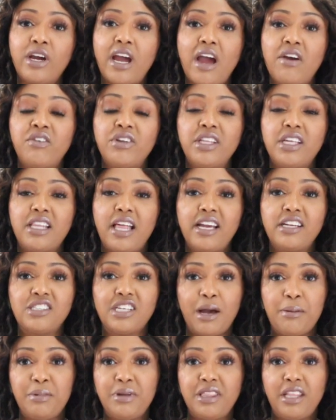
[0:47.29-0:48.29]
I really like
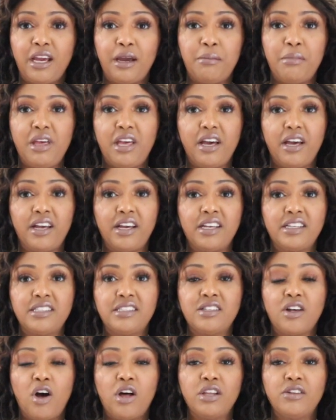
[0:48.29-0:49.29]
shopping there
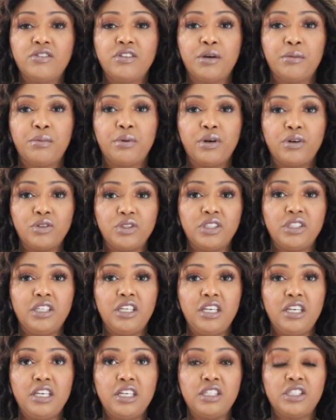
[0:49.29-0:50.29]
because all of the
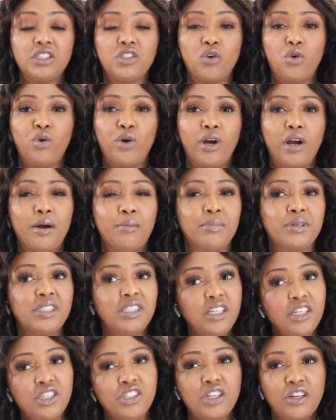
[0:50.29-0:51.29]
proceeds, or a
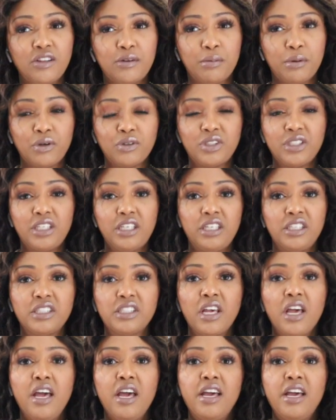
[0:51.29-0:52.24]
percentage of the proceeds,